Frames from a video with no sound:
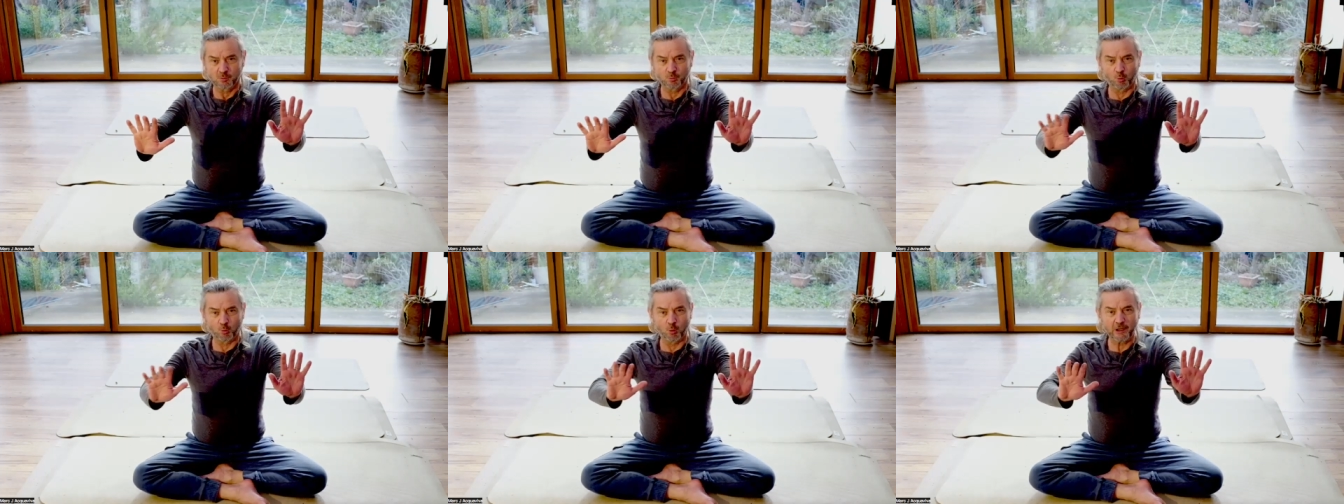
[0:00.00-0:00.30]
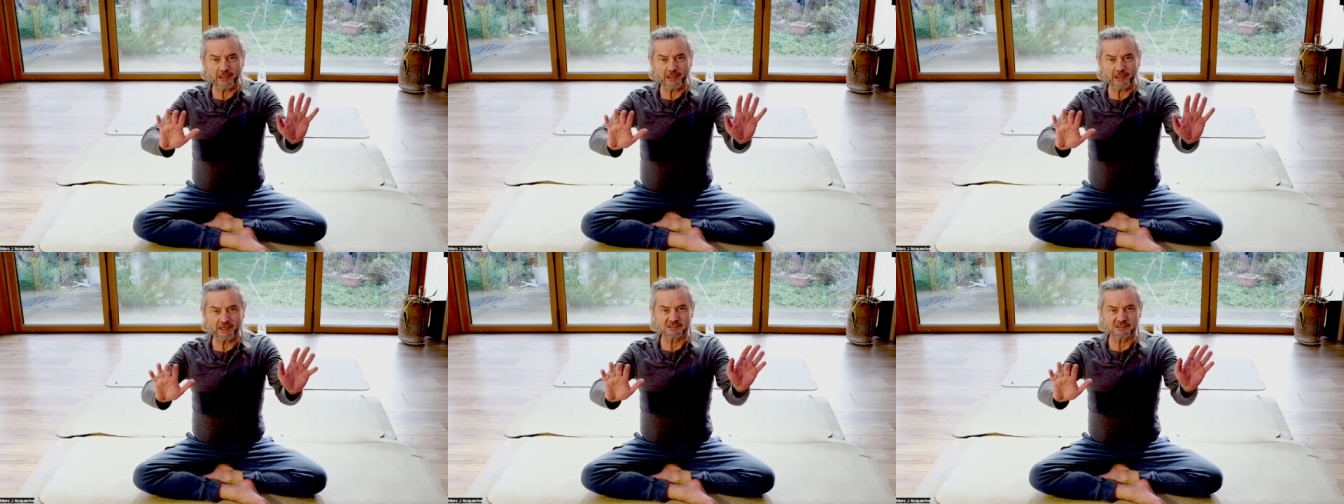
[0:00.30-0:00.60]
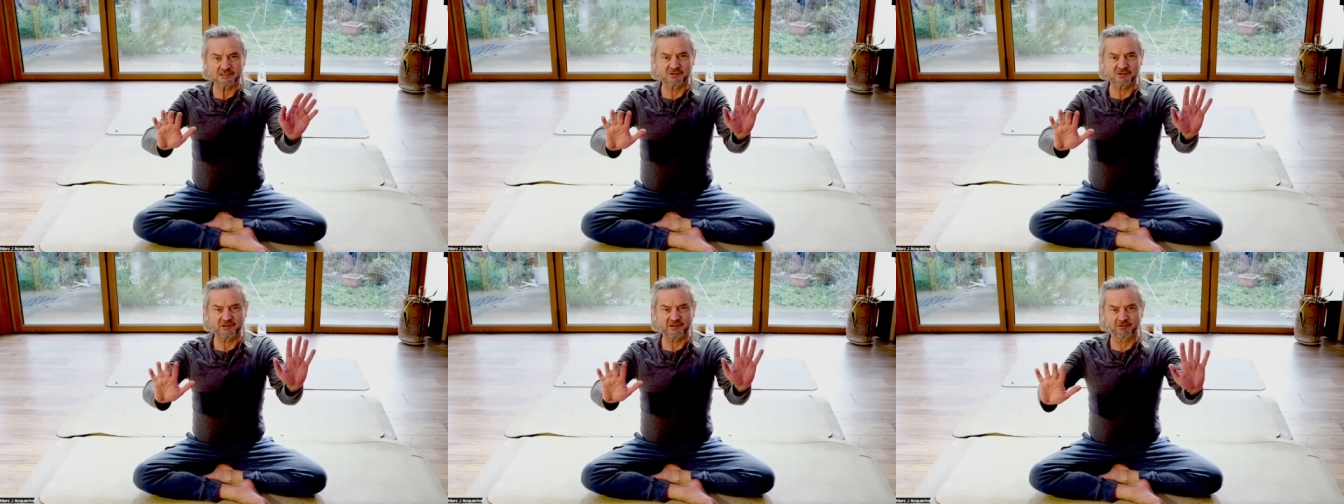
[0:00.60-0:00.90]

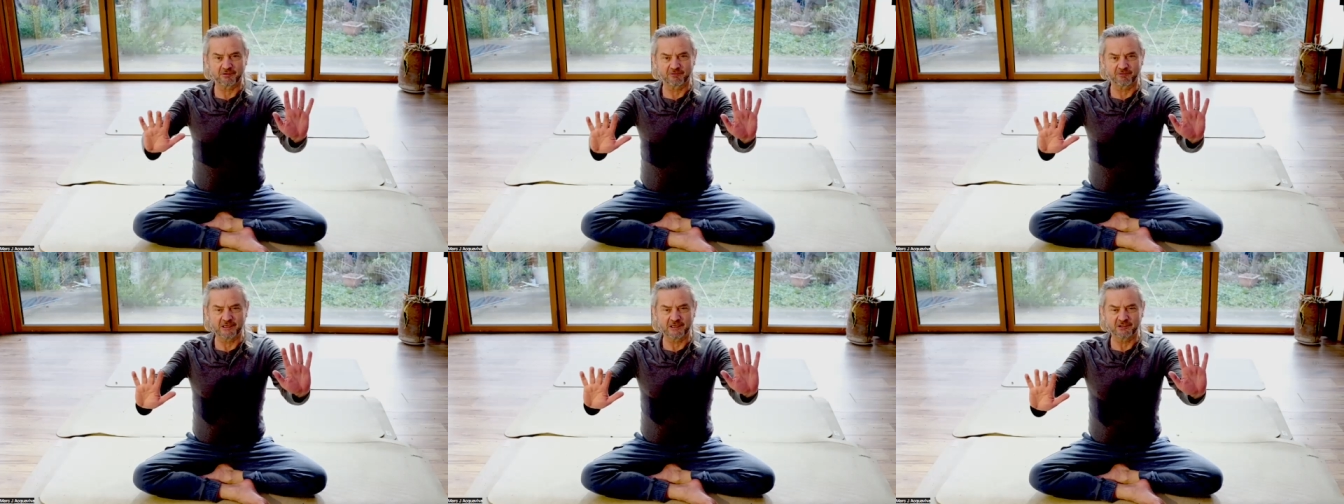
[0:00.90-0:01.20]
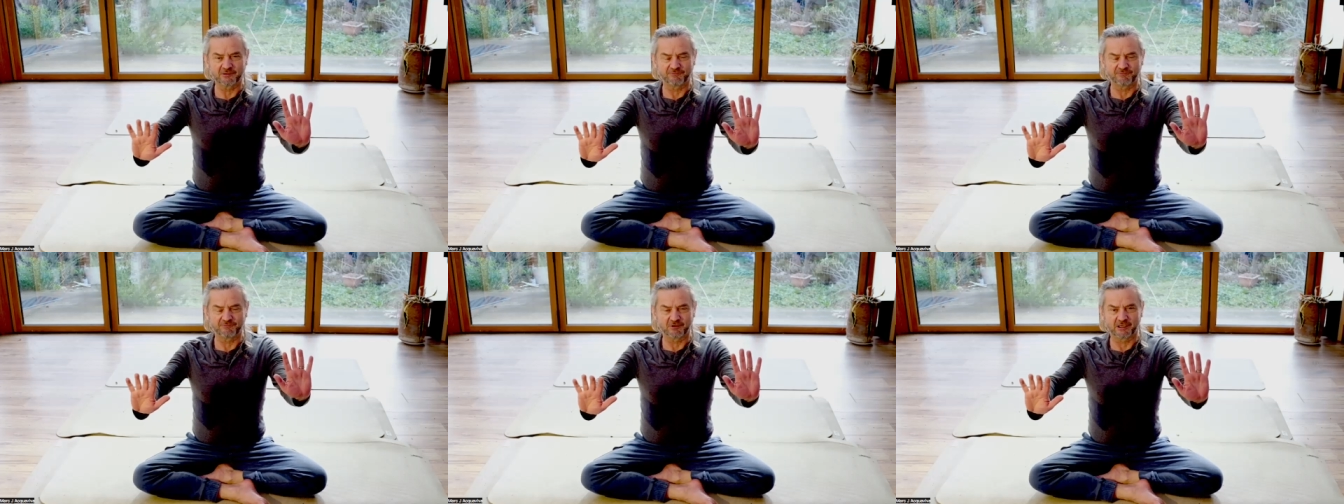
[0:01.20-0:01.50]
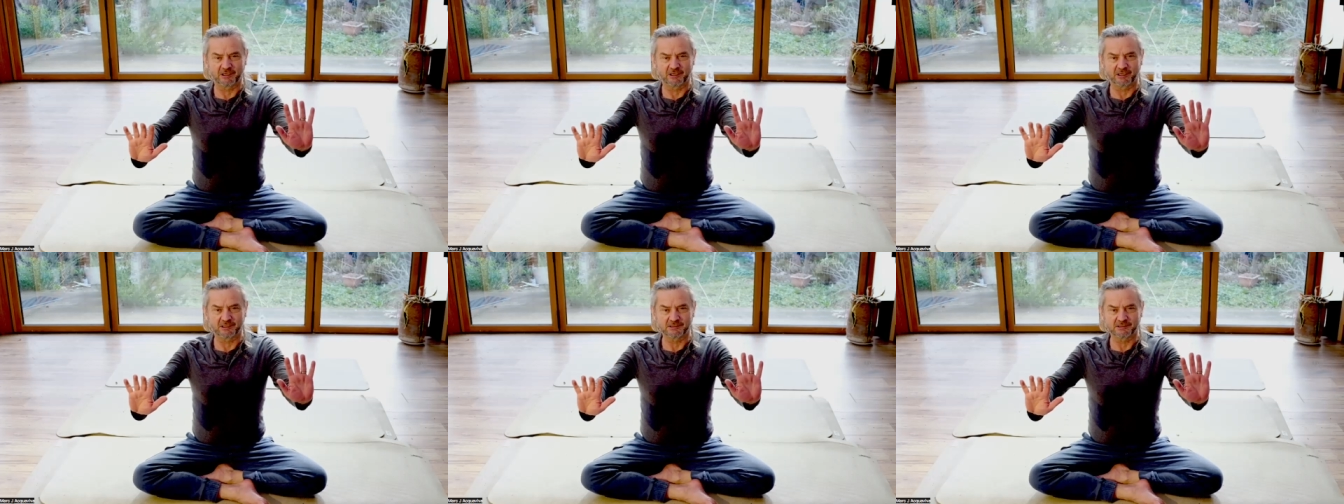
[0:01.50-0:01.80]
wings at the other end of your
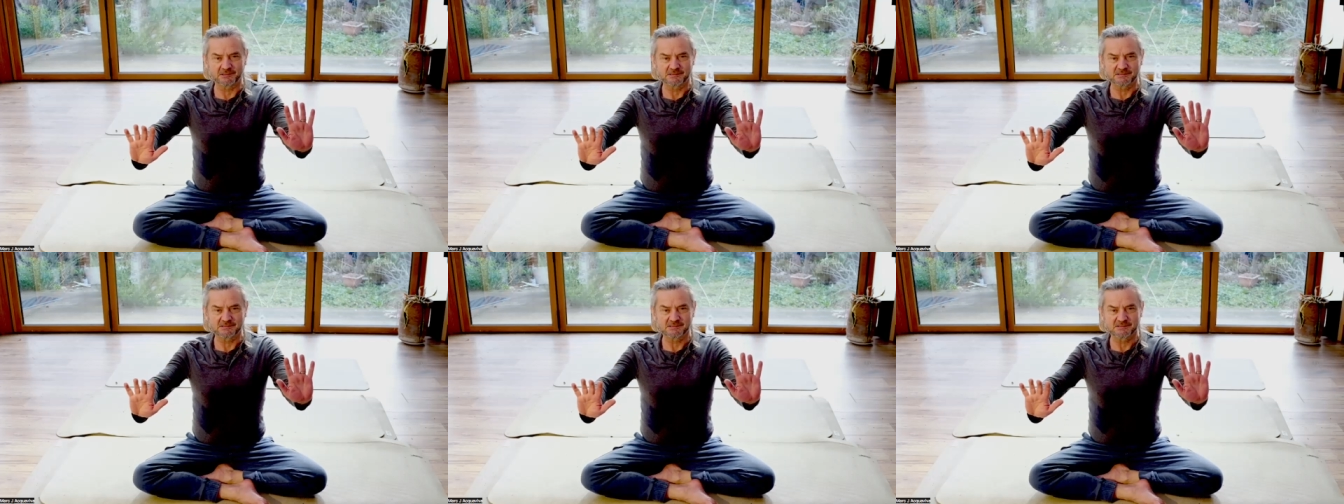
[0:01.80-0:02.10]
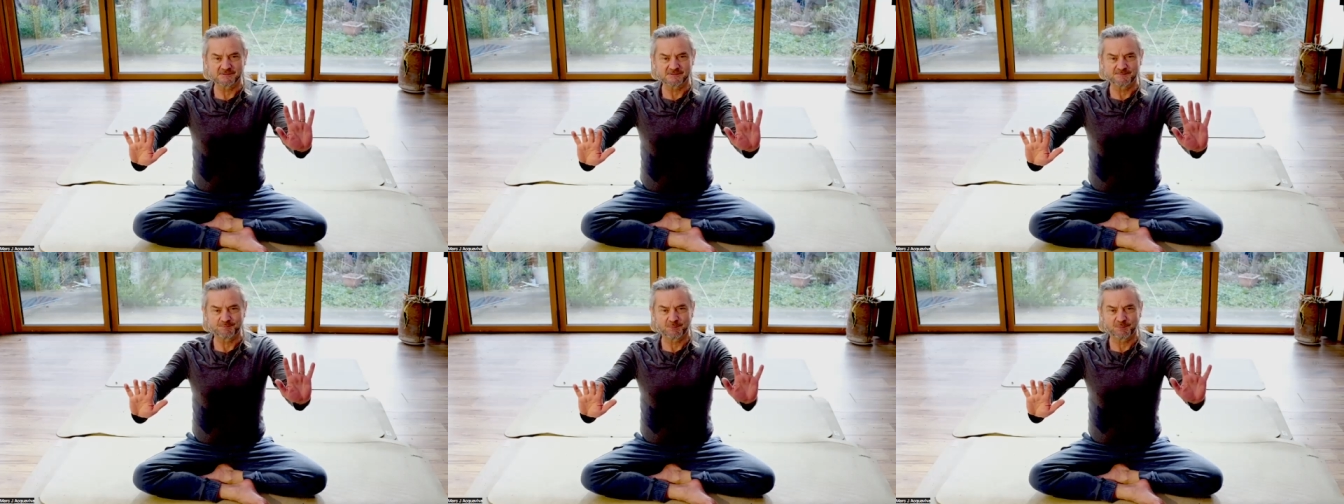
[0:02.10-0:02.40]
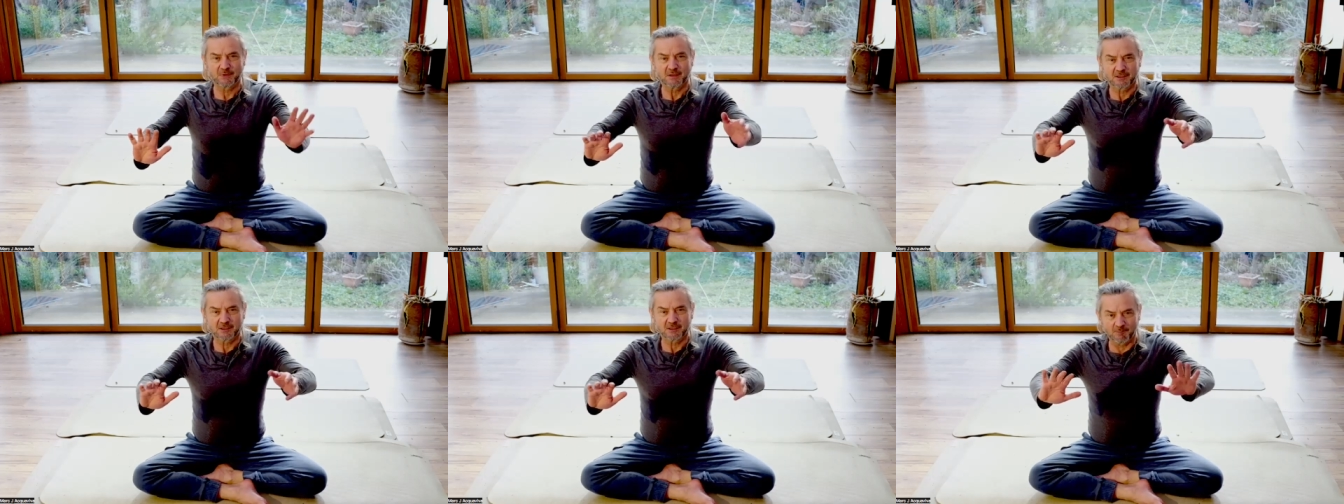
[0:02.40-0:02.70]
hands
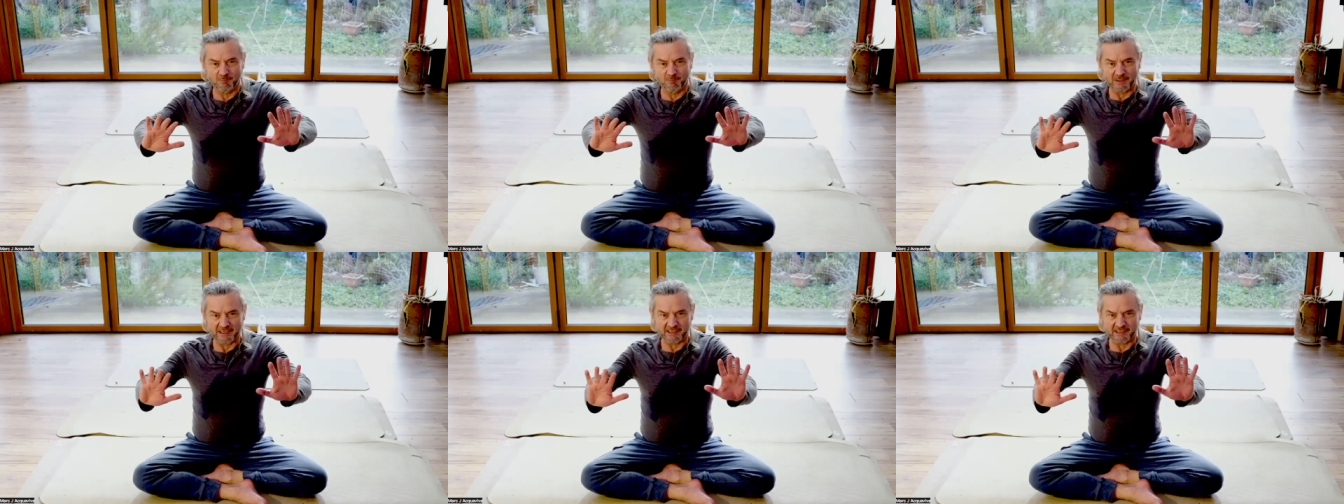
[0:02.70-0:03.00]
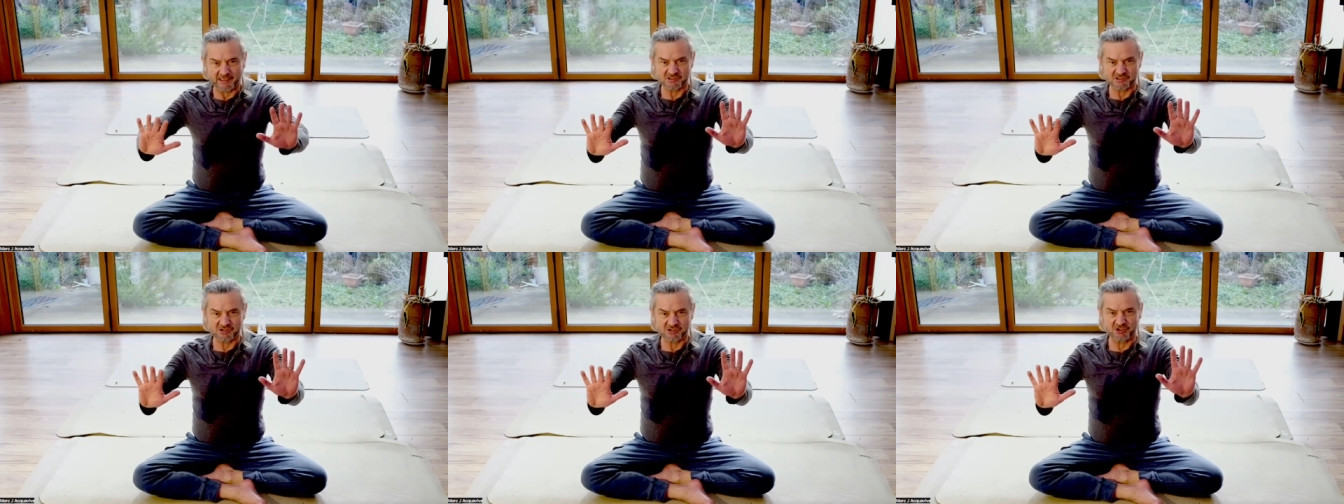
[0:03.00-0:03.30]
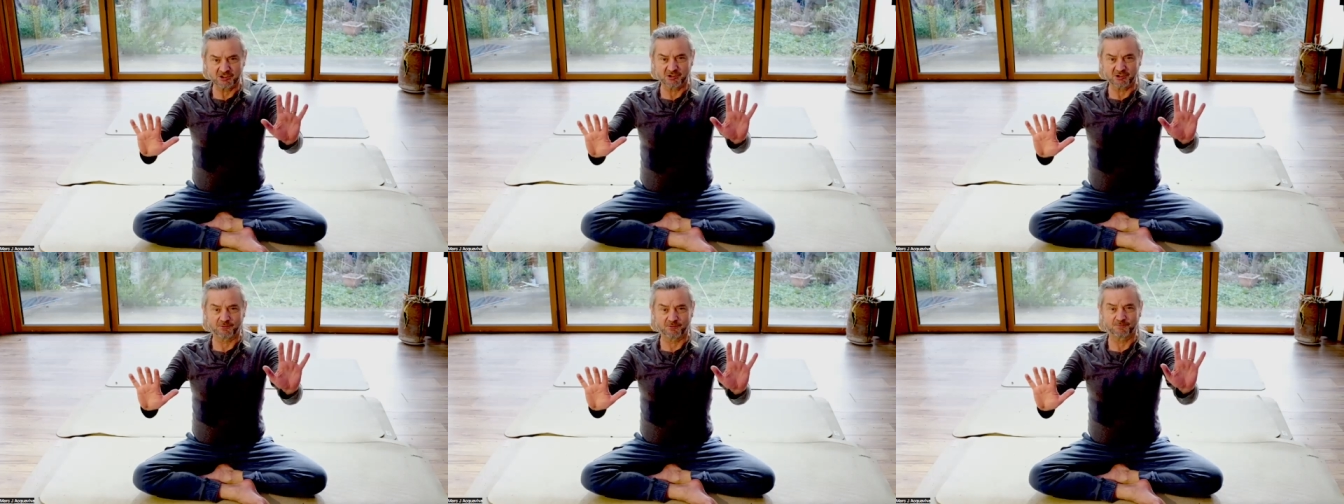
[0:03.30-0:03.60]
come back into
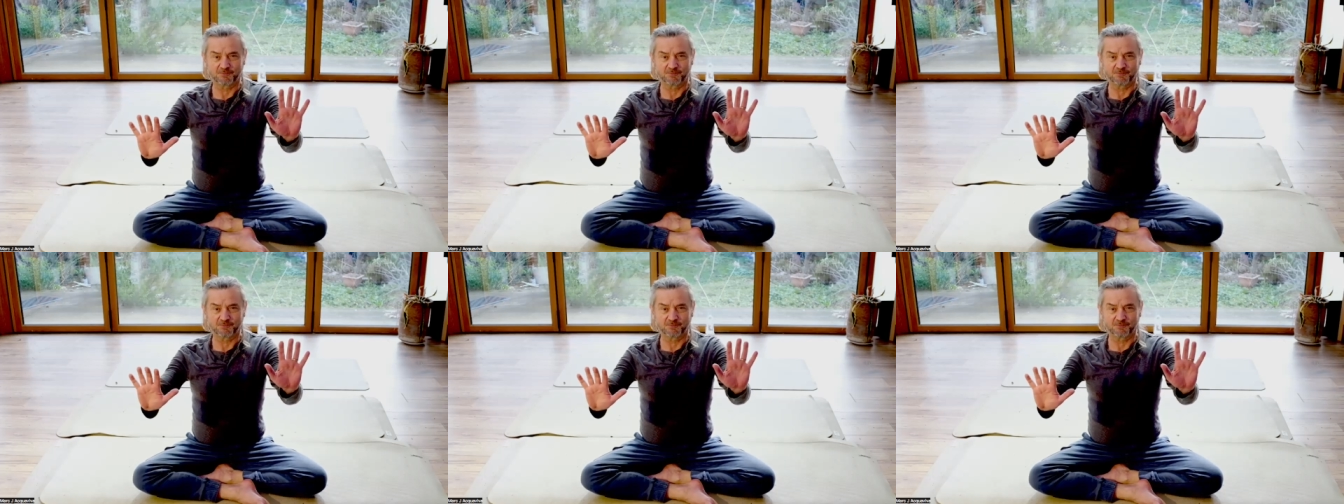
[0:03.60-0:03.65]
you.